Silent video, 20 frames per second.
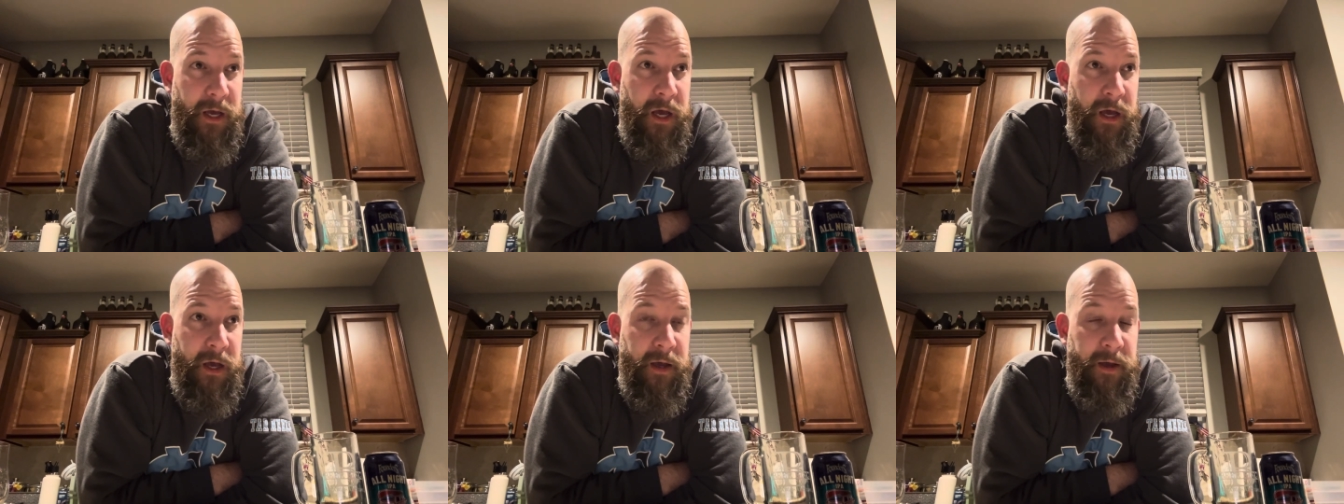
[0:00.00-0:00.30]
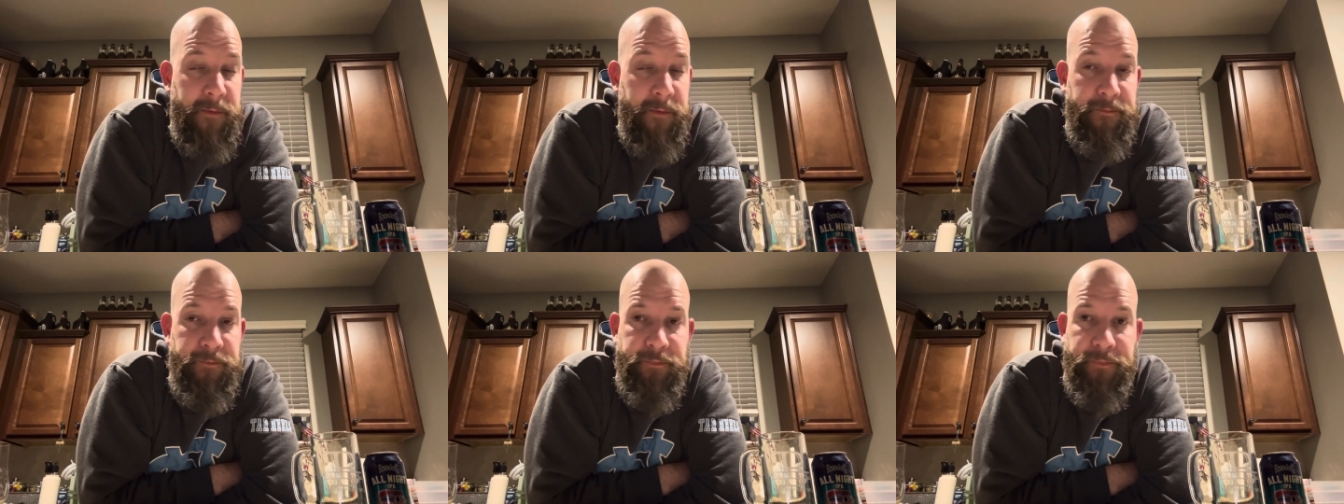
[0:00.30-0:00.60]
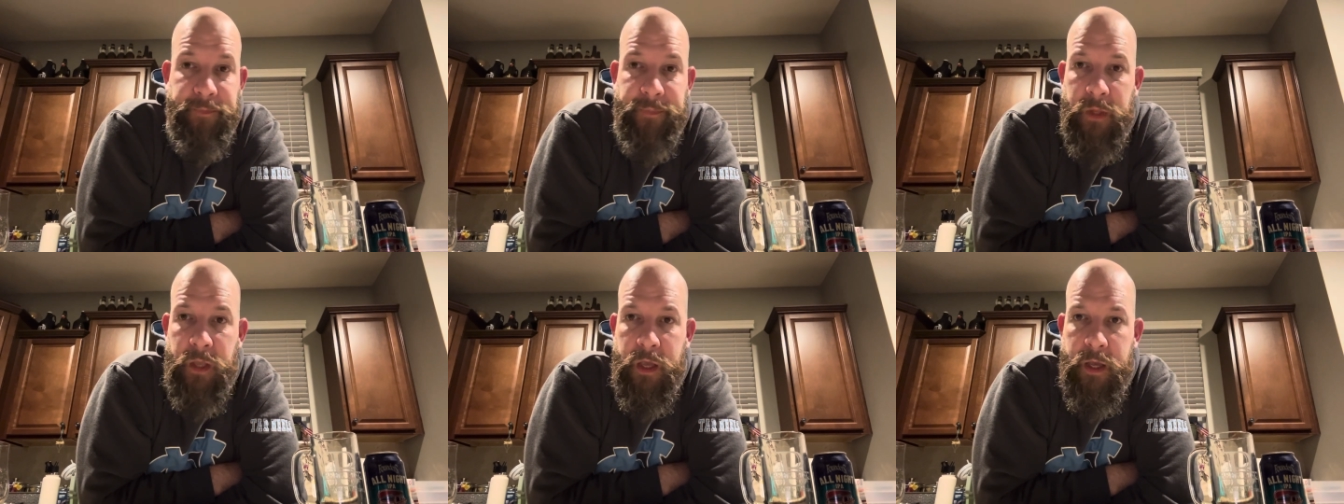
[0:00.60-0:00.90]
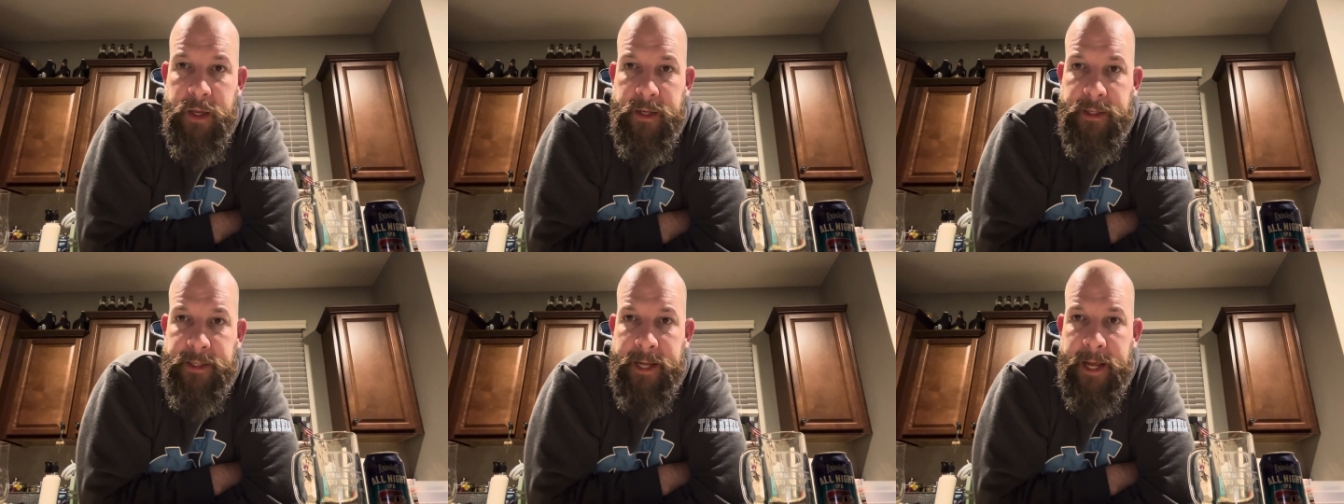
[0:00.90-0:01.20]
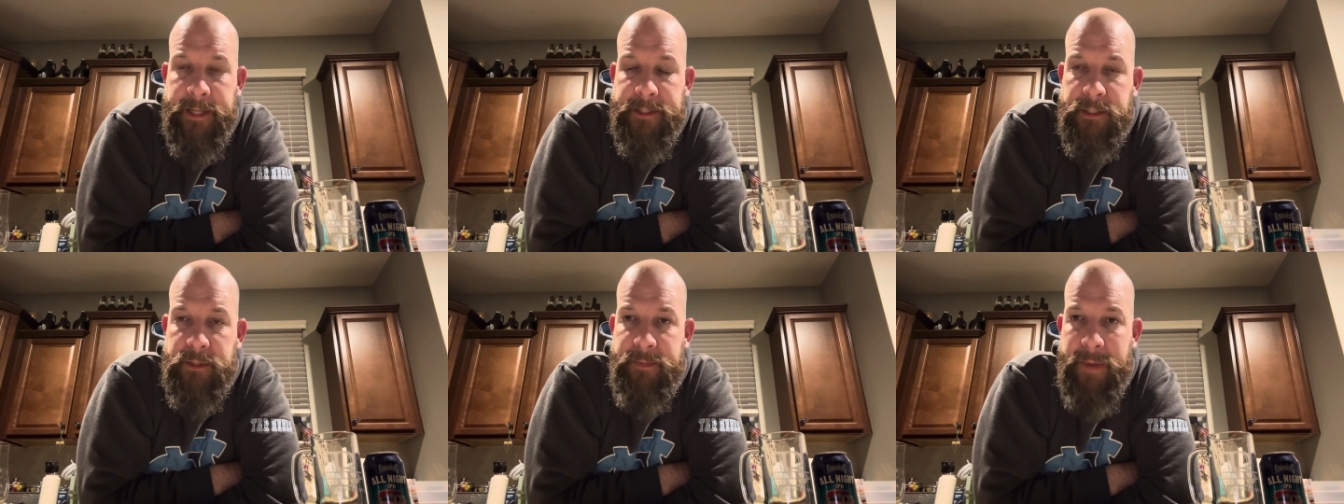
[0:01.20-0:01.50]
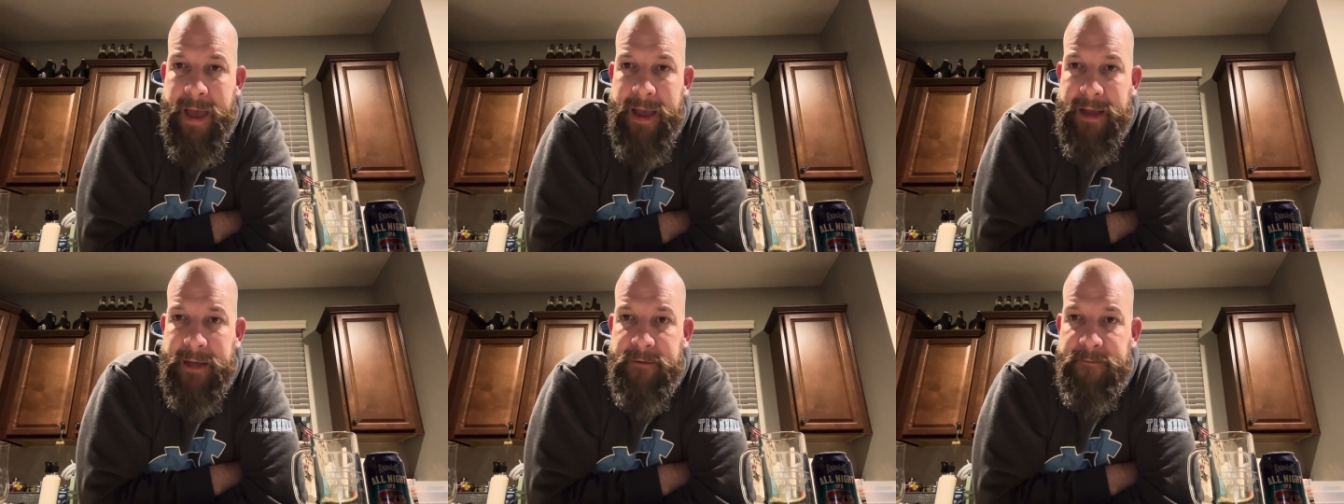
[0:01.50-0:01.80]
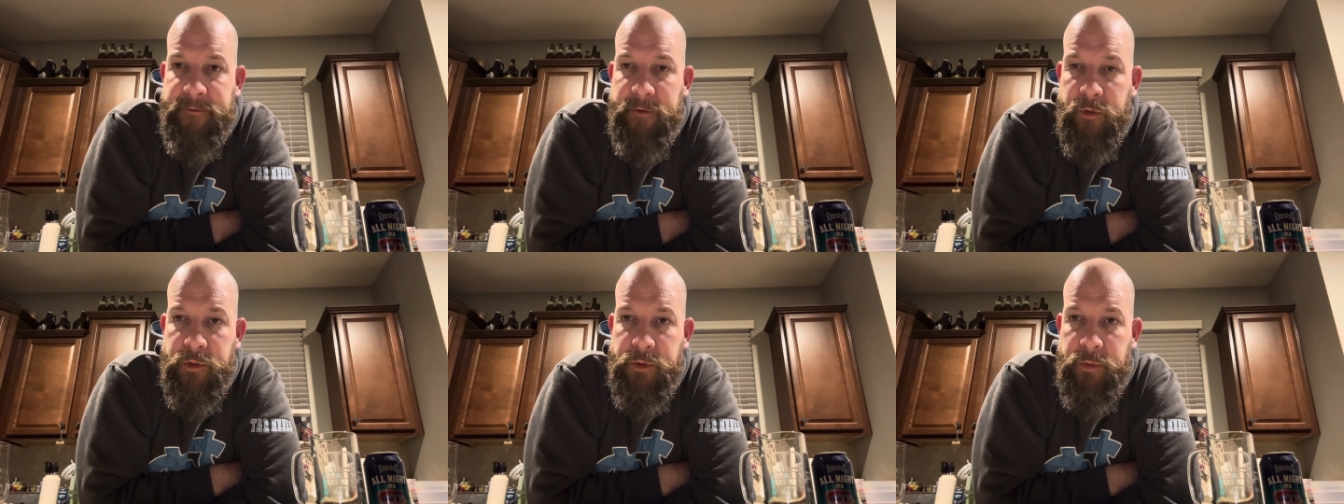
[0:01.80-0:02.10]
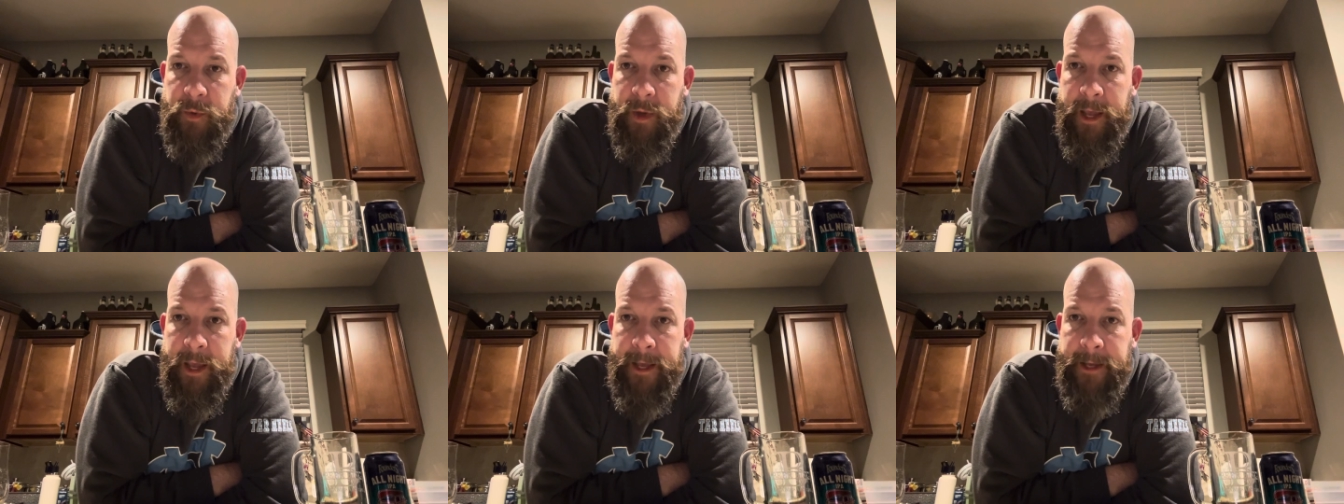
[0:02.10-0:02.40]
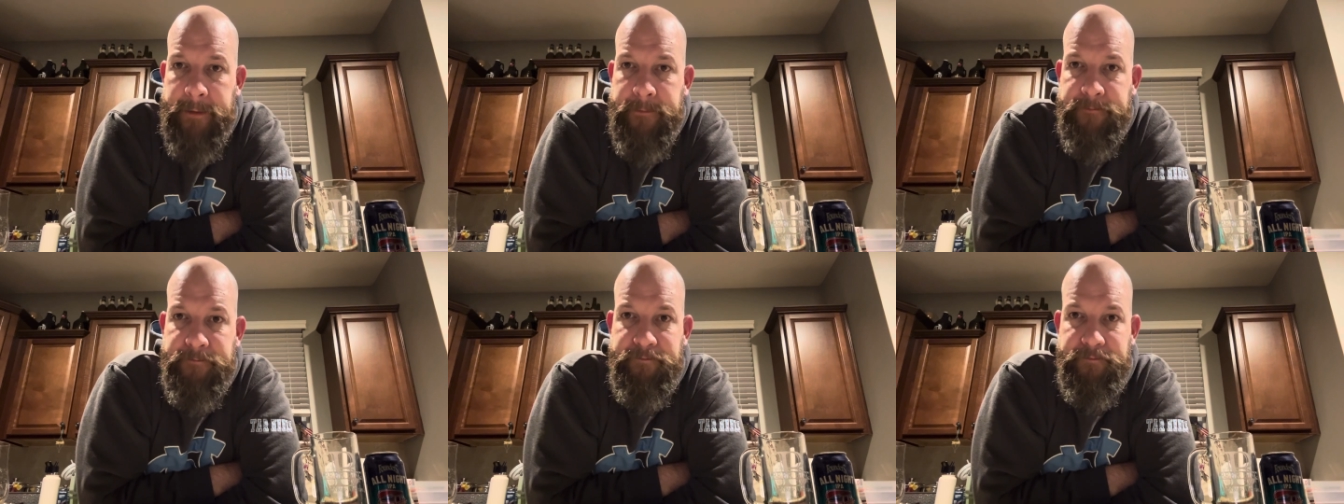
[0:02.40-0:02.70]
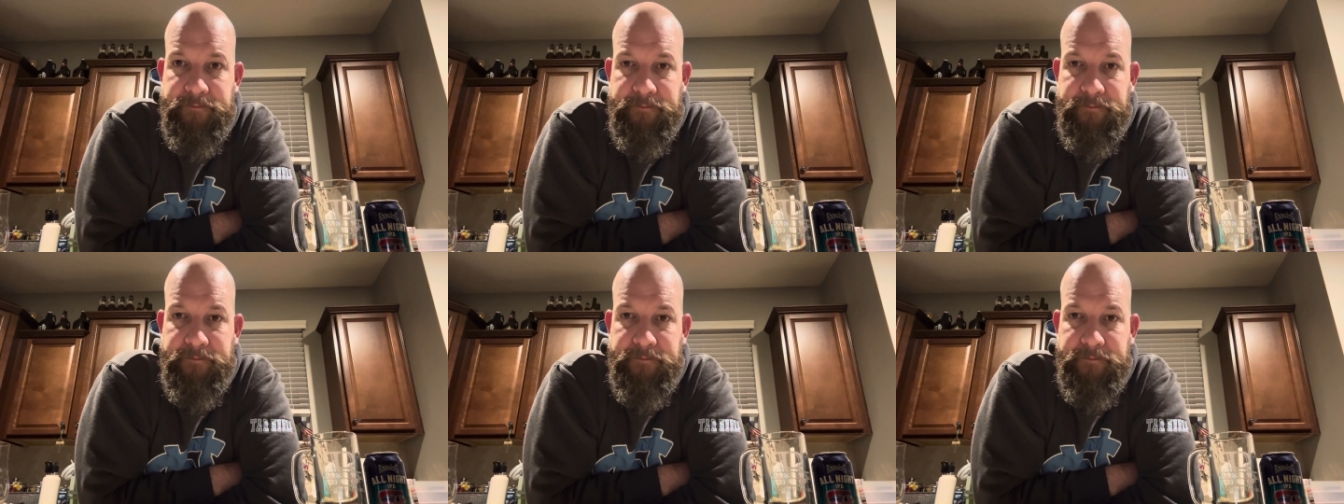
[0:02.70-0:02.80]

Um, Dance is back in full swing.